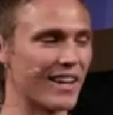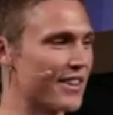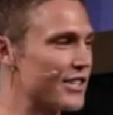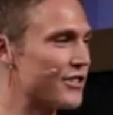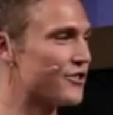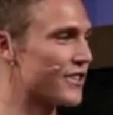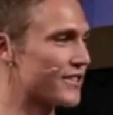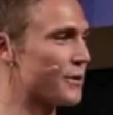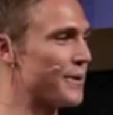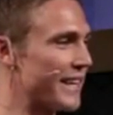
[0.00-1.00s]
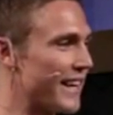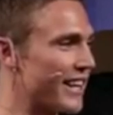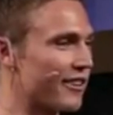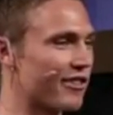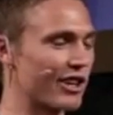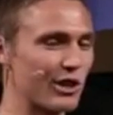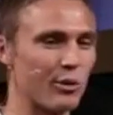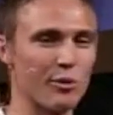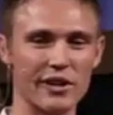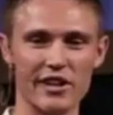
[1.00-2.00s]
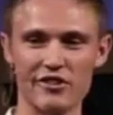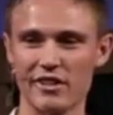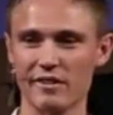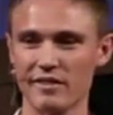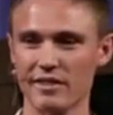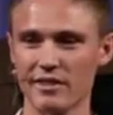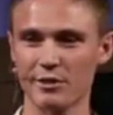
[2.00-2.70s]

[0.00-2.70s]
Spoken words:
This is just the beginning of our global initiatives.